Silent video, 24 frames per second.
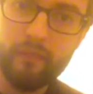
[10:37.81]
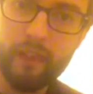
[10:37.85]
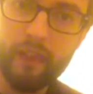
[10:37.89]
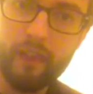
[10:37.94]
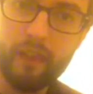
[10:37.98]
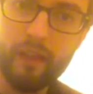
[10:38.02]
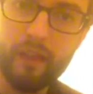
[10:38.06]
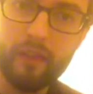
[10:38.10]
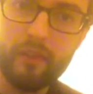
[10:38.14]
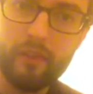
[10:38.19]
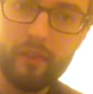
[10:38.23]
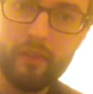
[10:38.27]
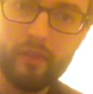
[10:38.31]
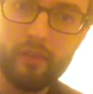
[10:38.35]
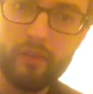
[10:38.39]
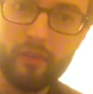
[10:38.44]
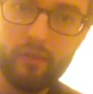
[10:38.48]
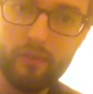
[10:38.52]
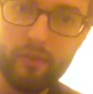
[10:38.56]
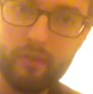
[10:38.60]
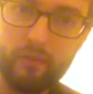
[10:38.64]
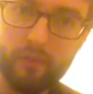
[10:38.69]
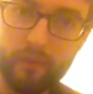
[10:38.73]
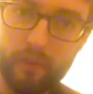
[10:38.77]
then just do
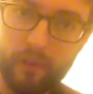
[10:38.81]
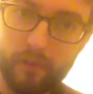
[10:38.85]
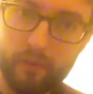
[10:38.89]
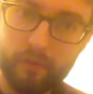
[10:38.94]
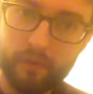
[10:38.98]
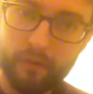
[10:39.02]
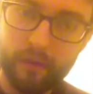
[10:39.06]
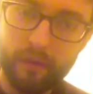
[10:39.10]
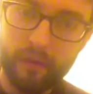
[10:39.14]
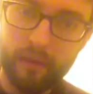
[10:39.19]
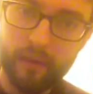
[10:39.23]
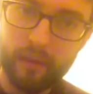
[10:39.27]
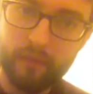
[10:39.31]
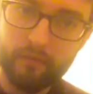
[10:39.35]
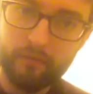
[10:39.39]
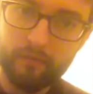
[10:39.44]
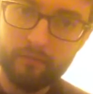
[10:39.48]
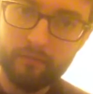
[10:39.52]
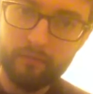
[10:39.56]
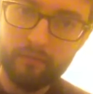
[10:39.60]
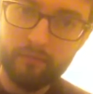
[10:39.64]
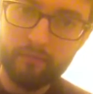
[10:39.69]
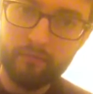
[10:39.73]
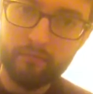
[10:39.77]
the first one again,
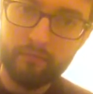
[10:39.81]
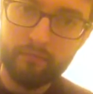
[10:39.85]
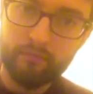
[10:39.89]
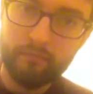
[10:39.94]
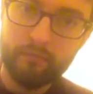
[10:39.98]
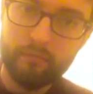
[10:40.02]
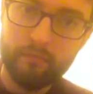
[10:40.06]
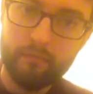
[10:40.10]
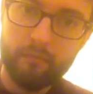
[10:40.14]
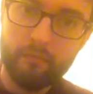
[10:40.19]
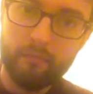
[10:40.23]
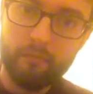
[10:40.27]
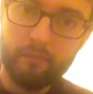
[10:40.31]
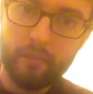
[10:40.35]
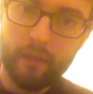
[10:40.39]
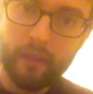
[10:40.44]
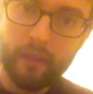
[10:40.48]
pick,